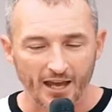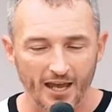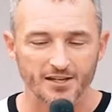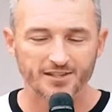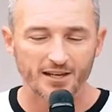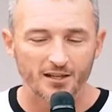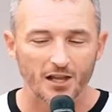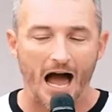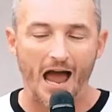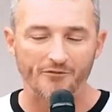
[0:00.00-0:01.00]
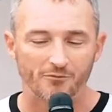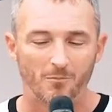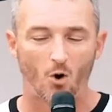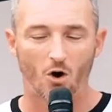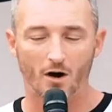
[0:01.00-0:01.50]
Isn't life
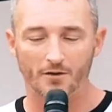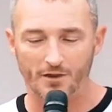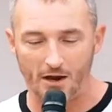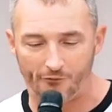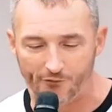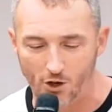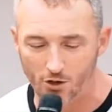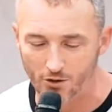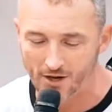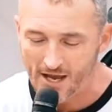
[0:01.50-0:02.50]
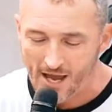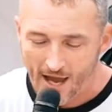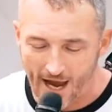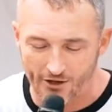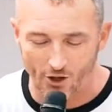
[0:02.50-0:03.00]
more than food
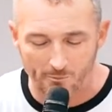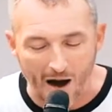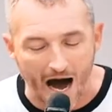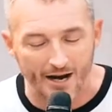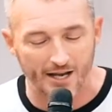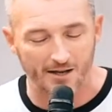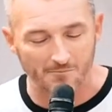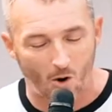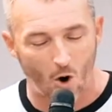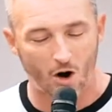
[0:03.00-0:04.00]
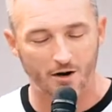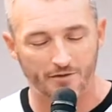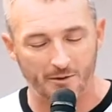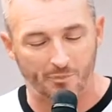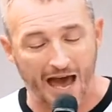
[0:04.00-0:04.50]
and your body more
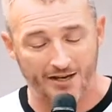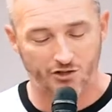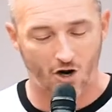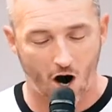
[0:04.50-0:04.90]
than Pastor